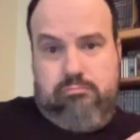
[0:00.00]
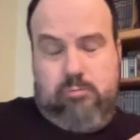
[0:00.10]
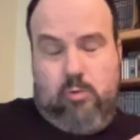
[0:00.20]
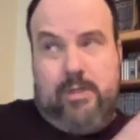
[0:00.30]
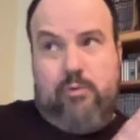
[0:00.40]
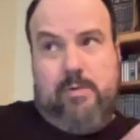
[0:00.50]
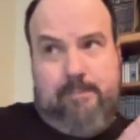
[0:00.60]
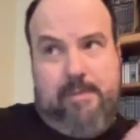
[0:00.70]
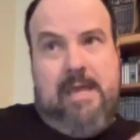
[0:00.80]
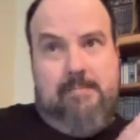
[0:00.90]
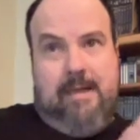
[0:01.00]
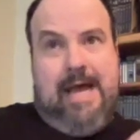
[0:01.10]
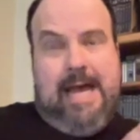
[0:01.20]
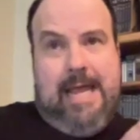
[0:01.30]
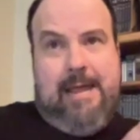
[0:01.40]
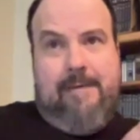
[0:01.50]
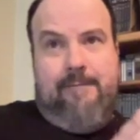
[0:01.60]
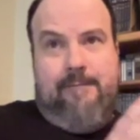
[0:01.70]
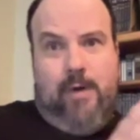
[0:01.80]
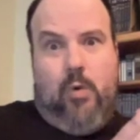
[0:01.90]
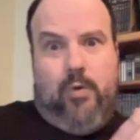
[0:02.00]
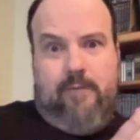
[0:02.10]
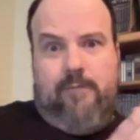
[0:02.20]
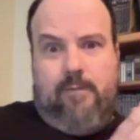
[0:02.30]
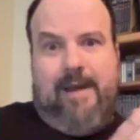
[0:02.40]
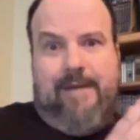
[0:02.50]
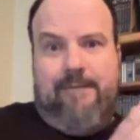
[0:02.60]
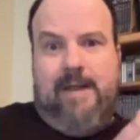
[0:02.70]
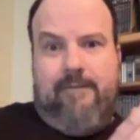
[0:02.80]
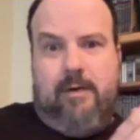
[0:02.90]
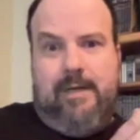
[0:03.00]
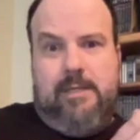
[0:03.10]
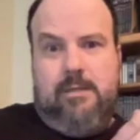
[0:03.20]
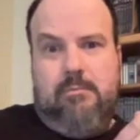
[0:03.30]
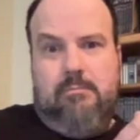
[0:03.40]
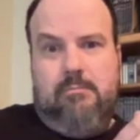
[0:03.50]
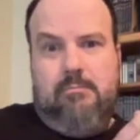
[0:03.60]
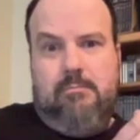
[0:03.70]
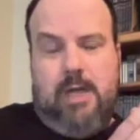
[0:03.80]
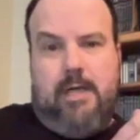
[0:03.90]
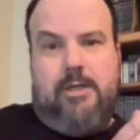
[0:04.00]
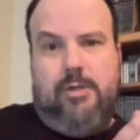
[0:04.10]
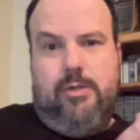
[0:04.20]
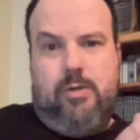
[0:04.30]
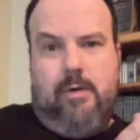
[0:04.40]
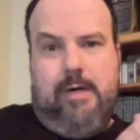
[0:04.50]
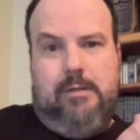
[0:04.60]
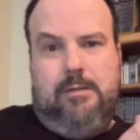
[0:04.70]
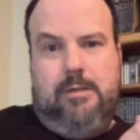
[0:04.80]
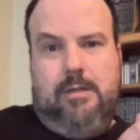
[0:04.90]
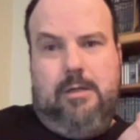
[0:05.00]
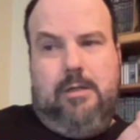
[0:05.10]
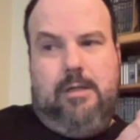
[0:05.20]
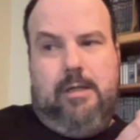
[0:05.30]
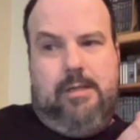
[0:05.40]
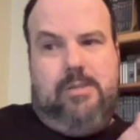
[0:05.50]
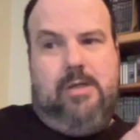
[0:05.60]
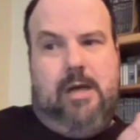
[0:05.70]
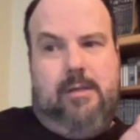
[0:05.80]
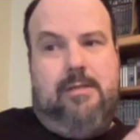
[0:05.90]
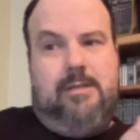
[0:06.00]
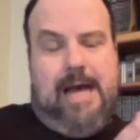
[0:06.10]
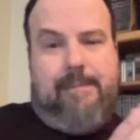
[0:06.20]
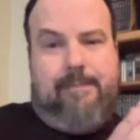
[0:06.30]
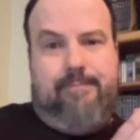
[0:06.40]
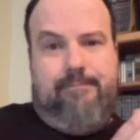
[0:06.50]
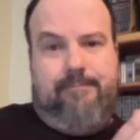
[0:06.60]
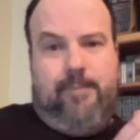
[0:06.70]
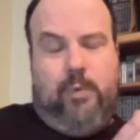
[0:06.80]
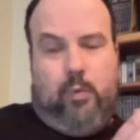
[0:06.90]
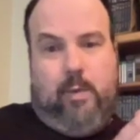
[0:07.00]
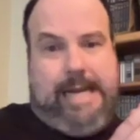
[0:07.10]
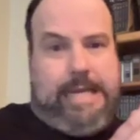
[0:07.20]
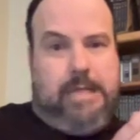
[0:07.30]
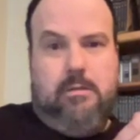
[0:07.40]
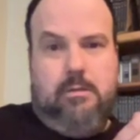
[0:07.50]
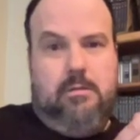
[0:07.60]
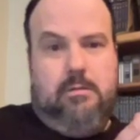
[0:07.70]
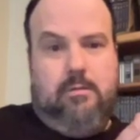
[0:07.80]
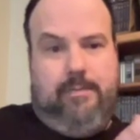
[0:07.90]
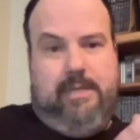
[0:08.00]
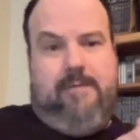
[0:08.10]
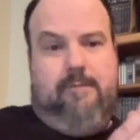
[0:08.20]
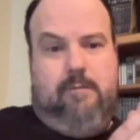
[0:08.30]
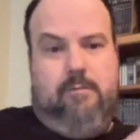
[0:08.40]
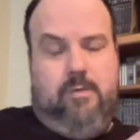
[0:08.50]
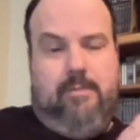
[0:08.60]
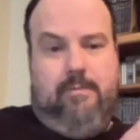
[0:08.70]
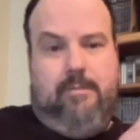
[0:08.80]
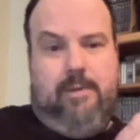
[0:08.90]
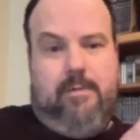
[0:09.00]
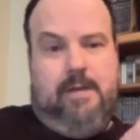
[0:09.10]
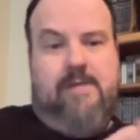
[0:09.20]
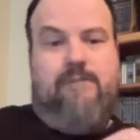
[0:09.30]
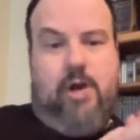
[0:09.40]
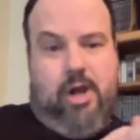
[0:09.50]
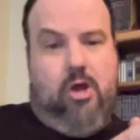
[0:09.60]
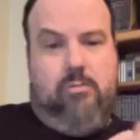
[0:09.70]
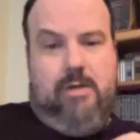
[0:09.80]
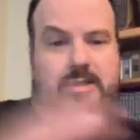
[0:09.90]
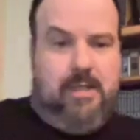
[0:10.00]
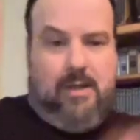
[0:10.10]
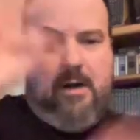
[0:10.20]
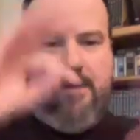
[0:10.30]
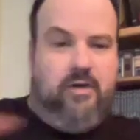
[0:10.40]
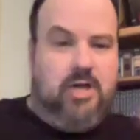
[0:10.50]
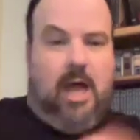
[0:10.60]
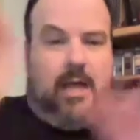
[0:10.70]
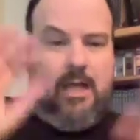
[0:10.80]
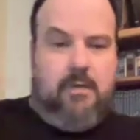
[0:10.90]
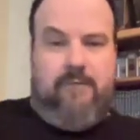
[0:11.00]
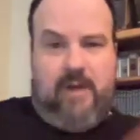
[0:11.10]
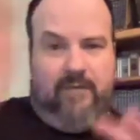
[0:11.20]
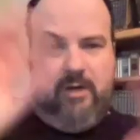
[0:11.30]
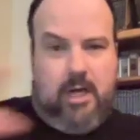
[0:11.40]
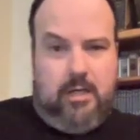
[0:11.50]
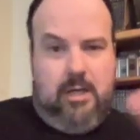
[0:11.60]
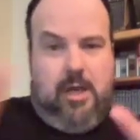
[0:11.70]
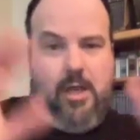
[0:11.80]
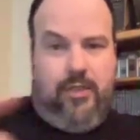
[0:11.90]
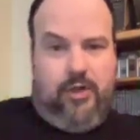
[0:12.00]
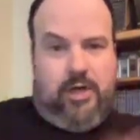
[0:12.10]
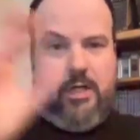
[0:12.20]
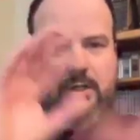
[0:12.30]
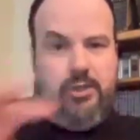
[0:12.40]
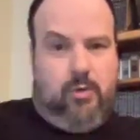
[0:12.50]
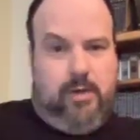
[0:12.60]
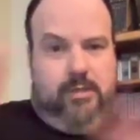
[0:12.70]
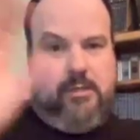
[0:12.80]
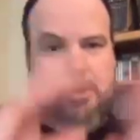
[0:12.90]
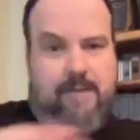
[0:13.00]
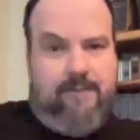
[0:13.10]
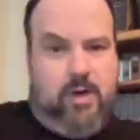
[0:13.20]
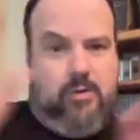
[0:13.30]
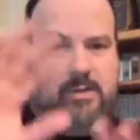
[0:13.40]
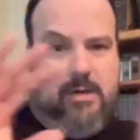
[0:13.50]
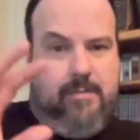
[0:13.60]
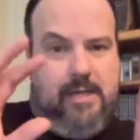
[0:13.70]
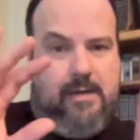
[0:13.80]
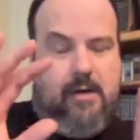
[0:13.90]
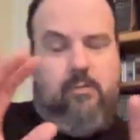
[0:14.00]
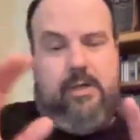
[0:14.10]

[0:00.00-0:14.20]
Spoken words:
which would be my vote for my favorite Doctor Who story. Is the top 3 would Inferno is in there. If you're talking favorite Third Doctor stories, Inferno is going to be in there.